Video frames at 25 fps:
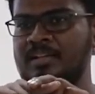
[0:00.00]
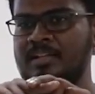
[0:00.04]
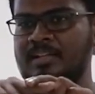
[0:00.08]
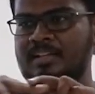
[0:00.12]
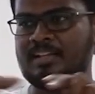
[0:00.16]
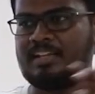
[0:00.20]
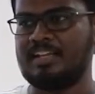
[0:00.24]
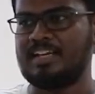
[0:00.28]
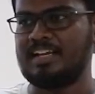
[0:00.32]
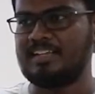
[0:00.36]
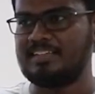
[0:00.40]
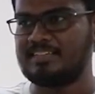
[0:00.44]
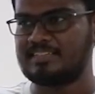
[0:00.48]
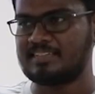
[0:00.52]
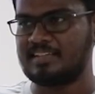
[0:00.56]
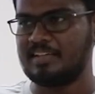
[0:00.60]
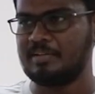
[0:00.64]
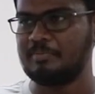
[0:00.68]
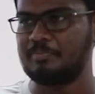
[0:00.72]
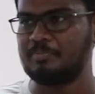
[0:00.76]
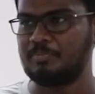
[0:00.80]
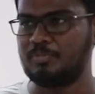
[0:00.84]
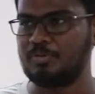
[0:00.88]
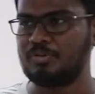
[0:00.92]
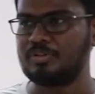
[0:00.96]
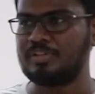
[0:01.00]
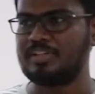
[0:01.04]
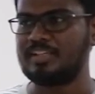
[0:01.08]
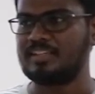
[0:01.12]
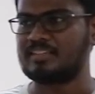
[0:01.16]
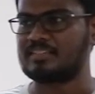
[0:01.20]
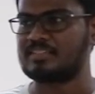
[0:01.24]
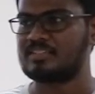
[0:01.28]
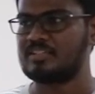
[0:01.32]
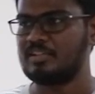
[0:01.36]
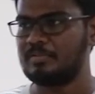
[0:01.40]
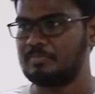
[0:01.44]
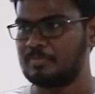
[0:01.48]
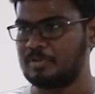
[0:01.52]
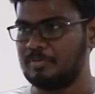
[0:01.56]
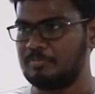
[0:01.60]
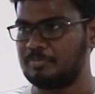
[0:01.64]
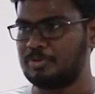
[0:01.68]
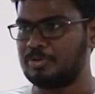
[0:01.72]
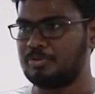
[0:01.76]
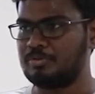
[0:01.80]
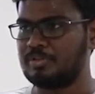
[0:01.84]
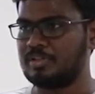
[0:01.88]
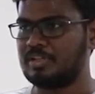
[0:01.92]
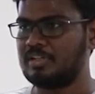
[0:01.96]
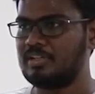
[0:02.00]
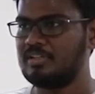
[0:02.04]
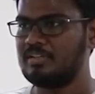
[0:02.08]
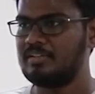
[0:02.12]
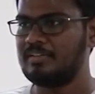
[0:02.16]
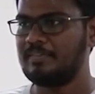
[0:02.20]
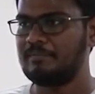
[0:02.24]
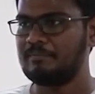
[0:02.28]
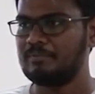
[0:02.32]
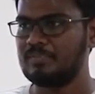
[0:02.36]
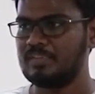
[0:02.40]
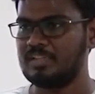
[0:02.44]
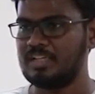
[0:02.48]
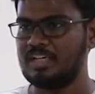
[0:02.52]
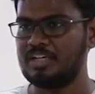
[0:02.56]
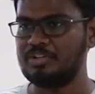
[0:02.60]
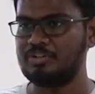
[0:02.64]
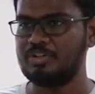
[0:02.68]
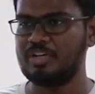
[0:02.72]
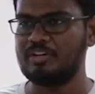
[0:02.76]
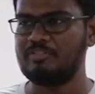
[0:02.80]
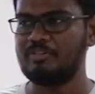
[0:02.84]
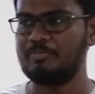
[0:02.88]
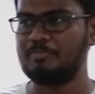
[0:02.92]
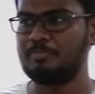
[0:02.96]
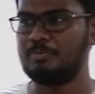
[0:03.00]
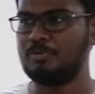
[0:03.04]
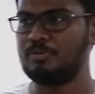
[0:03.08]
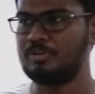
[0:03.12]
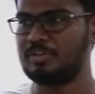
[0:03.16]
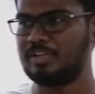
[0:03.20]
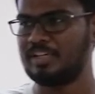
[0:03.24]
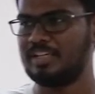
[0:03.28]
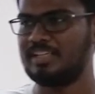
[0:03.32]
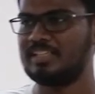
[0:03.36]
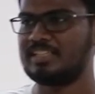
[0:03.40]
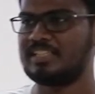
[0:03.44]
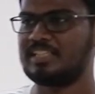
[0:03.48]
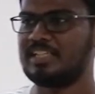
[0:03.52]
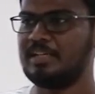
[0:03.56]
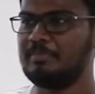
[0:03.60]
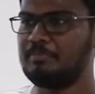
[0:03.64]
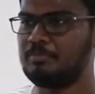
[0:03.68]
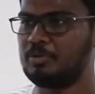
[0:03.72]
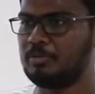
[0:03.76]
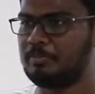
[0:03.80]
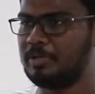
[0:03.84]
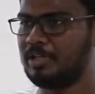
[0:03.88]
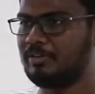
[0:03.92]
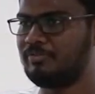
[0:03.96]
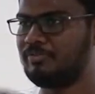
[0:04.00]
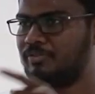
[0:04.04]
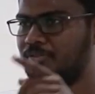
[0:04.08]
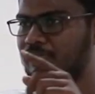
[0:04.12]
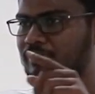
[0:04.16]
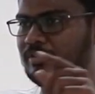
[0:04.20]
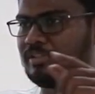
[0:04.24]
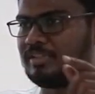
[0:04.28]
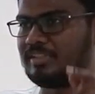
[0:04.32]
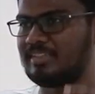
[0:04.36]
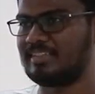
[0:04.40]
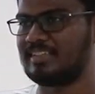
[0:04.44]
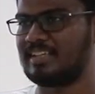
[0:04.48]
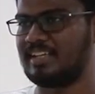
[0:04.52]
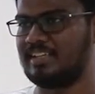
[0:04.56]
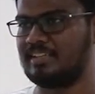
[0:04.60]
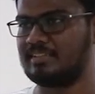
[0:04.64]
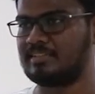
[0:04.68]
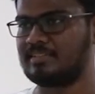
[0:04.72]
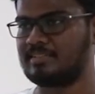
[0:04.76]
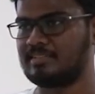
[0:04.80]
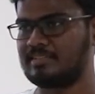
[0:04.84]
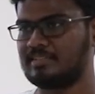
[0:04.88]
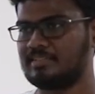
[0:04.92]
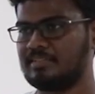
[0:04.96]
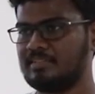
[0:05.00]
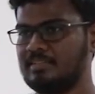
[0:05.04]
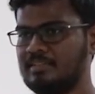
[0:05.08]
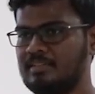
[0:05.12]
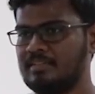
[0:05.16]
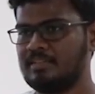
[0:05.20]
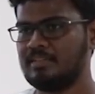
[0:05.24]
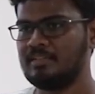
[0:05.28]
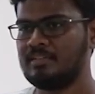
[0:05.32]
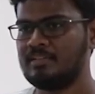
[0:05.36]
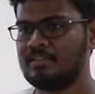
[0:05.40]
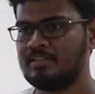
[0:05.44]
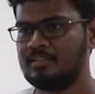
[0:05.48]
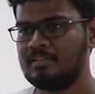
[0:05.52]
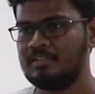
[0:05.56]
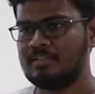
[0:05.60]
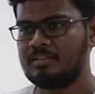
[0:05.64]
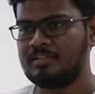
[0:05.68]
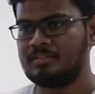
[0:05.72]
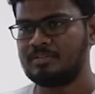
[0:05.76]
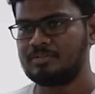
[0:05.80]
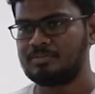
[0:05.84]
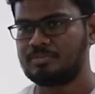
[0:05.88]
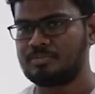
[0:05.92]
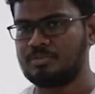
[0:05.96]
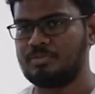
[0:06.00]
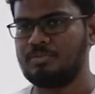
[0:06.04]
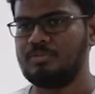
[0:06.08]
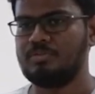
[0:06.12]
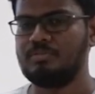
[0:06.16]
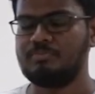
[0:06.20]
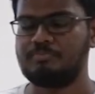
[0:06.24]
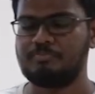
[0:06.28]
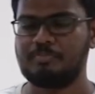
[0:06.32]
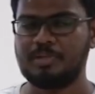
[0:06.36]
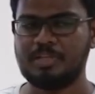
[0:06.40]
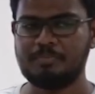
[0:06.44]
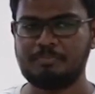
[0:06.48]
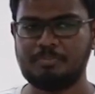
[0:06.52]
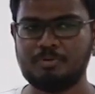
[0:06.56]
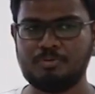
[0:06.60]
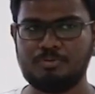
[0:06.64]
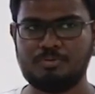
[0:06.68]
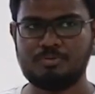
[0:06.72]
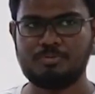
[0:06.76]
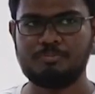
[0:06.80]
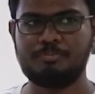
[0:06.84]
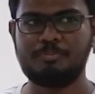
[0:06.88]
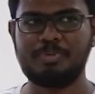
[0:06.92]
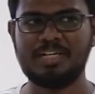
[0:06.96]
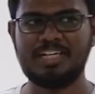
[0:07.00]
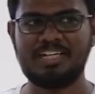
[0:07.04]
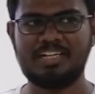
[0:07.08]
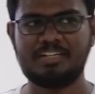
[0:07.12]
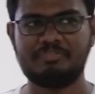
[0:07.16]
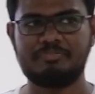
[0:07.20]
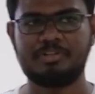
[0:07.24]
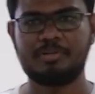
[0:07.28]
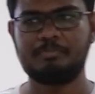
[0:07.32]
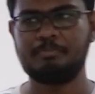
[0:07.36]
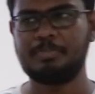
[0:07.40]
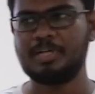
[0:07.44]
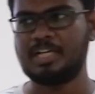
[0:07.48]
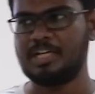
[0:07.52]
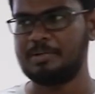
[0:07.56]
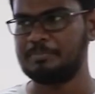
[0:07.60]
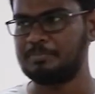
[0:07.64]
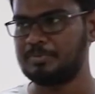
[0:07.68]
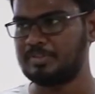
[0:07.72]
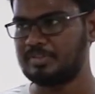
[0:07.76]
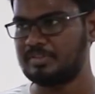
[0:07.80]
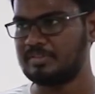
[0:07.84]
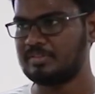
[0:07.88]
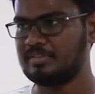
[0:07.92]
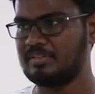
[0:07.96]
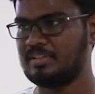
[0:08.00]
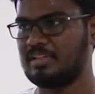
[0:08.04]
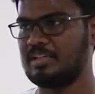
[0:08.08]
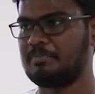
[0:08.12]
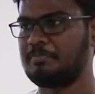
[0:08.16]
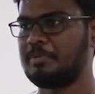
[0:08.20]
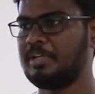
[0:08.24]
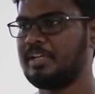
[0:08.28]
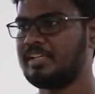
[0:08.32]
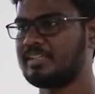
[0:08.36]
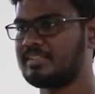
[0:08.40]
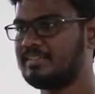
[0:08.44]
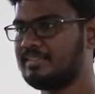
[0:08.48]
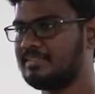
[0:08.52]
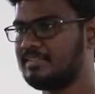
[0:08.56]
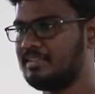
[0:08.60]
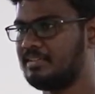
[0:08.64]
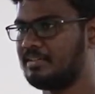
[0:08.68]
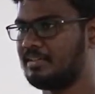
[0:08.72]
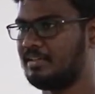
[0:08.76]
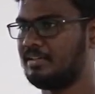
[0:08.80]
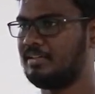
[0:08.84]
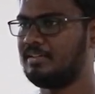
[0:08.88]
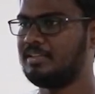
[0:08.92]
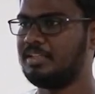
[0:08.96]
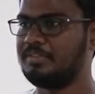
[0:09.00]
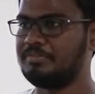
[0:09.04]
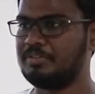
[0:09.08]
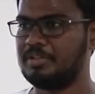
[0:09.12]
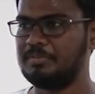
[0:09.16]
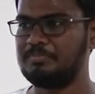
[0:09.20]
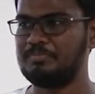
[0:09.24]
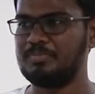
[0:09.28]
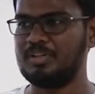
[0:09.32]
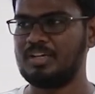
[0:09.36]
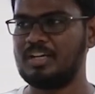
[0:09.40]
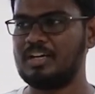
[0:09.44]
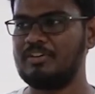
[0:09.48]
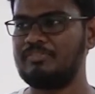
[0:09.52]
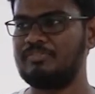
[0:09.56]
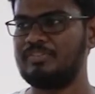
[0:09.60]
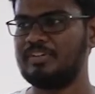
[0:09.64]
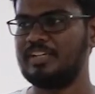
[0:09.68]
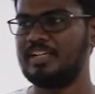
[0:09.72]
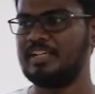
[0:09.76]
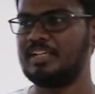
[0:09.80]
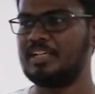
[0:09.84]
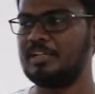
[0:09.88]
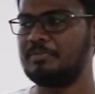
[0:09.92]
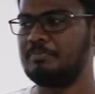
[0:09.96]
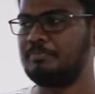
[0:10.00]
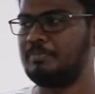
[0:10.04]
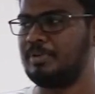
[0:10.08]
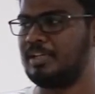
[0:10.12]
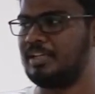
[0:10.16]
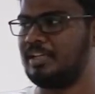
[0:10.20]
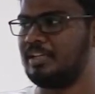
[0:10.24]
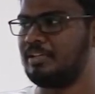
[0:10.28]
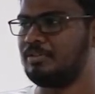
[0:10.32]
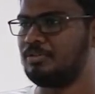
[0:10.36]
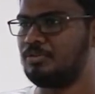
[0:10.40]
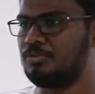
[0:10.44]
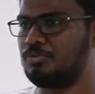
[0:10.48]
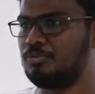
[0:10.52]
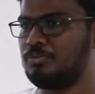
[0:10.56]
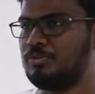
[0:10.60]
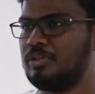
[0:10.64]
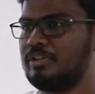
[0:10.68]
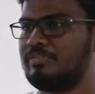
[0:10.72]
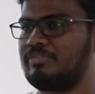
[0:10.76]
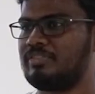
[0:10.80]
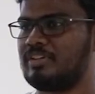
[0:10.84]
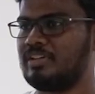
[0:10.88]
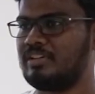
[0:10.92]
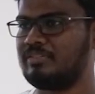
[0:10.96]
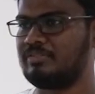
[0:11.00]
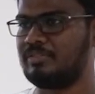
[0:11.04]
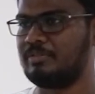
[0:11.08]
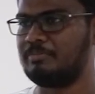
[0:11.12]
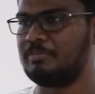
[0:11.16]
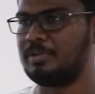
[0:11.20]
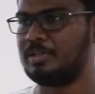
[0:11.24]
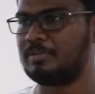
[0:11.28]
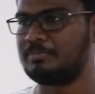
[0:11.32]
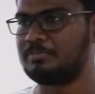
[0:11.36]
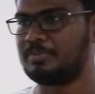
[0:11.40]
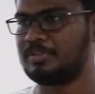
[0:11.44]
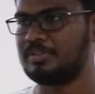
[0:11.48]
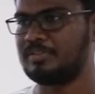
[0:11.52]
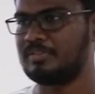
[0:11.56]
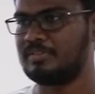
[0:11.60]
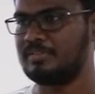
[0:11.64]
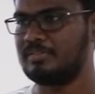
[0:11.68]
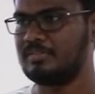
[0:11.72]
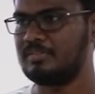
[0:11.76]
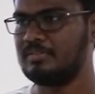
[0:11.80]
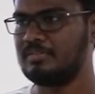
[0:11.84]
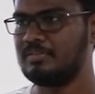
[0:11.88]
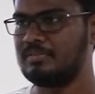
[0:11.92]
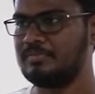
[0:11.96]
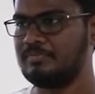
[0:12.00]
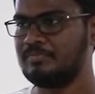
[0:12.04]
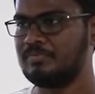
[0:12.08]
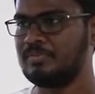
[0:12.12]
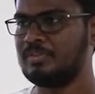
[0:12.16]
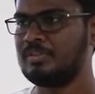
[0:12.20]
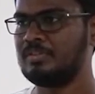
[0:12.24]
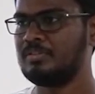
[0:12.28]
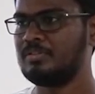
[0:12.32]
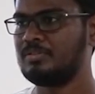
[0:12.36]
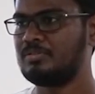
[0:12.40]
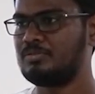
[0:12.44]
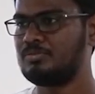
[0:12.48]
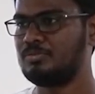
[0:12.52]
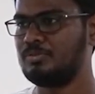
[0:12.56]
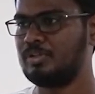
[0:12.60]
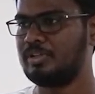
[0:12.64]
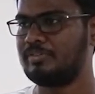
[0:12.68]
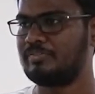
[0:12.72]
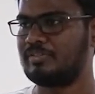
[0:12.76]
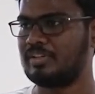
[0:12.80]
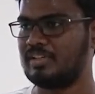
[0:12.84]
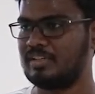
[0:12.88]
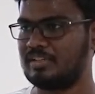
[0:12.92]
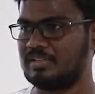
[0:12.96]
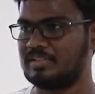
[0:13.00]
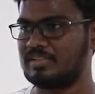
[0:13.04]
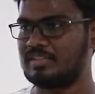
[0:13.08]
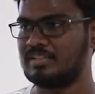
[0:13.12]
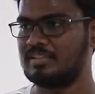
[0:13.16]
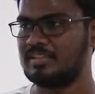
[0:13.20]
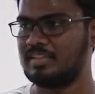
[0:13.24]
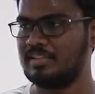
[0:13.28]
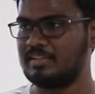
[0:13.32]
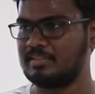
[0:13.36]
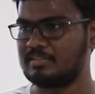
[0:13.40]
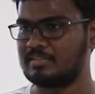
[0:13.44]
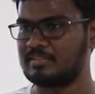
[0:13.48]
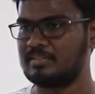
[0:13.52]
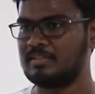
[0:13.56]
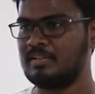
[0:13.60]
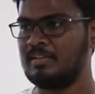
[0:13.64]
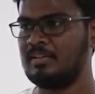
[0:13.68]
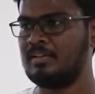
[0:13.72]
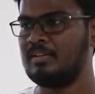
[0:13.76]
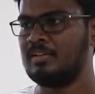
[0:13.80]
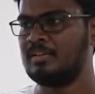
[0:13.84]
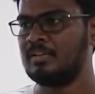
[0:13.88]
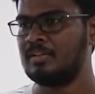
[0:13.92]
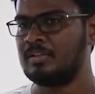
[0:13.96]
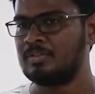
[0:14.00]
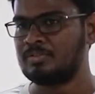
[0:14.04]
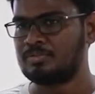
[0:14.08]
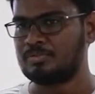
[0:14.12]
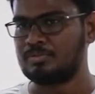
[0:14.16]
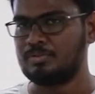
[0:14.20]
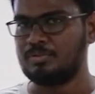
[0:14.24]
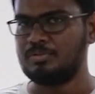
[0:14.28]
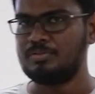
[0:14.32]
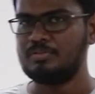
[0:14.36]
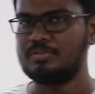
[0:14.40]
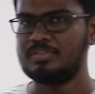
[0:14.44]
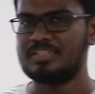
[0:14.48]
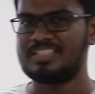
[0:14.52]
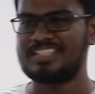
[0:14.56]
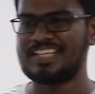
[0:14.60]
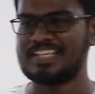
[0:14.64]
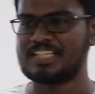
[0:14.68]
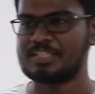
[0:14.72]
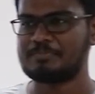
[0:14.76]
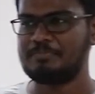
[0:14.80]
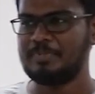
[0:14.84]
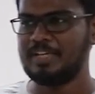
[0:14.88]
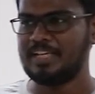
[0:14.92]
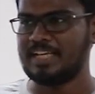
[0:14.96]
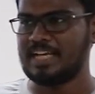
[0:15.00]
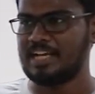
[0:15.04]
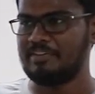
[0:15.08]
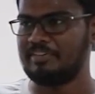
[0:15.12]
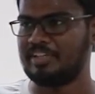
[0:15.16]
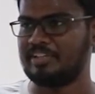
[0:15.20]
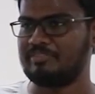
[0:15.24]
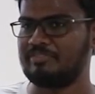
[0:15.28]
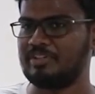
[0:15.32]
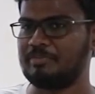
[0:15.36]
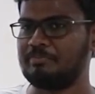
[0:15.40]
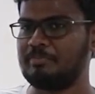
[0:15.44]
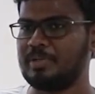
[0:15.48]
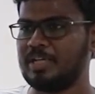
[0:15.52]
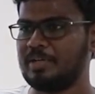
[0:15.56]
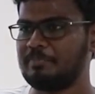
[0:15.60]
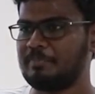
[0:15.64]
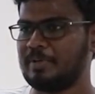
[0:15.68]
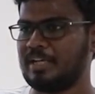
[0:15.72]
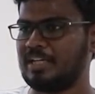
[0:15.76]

landscape mode desktop computer and you have a portrait shape mobile phone screens. So people who build web apps, applications that run on the web, often end up building two different web apps, two different things. So just by having a web app